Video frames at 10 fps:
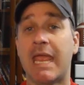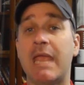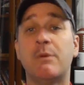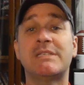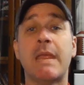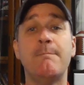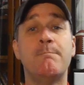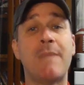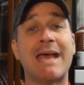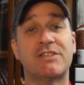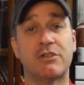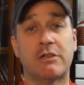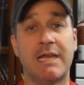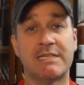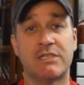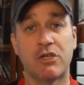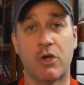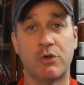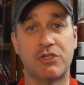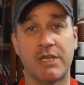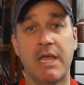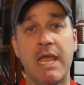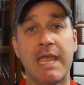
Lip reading: It was a master class in coaching.